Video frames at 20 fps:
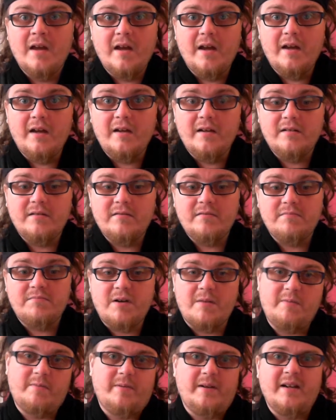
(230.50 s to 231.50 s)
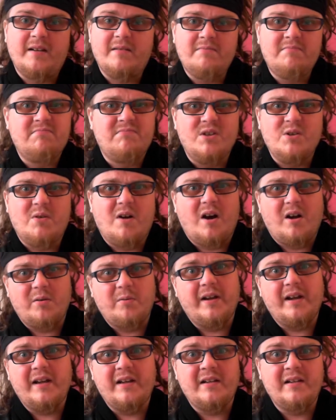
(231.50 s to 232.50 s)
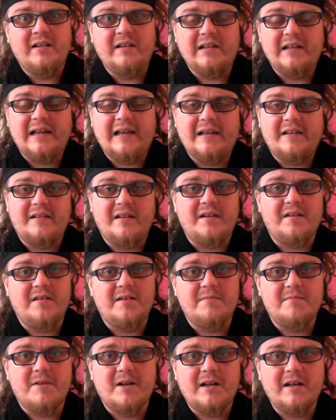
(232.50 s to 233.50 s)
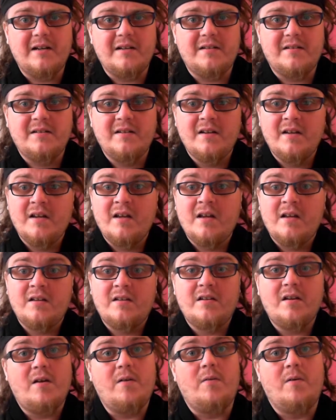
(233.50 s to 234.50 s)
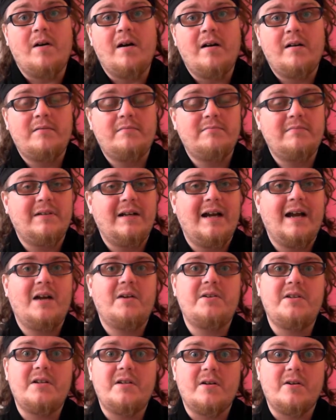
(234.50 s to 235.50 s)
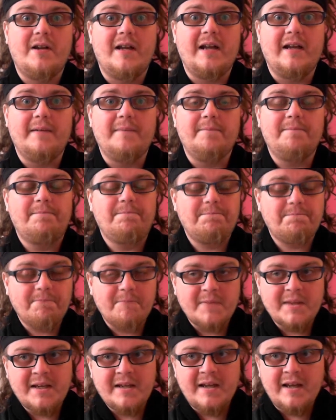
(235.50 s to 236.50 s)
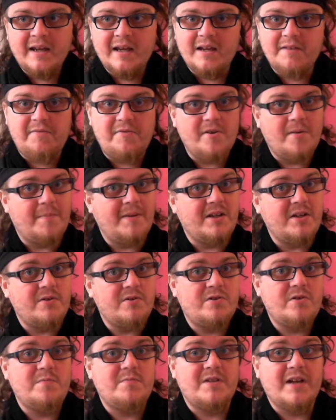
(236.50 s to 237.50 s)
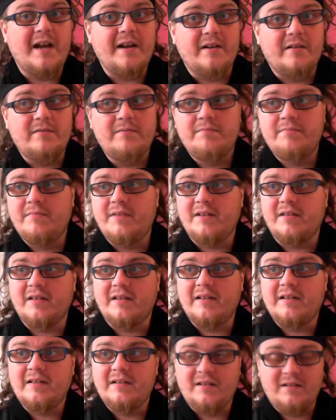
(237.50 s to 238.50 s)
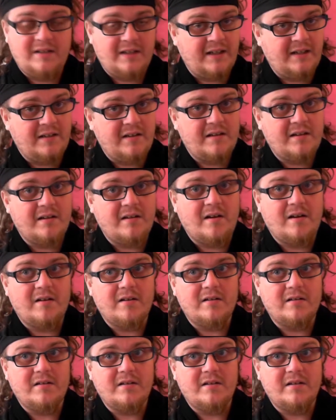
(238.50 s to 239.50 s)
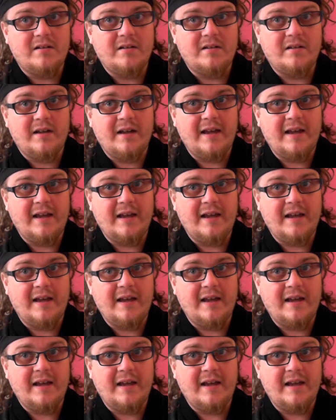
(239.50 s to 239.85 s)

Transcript: and probably new hardware in case anything breaks. So how do you donate? If you're on my YouTube channel, there's a little link on the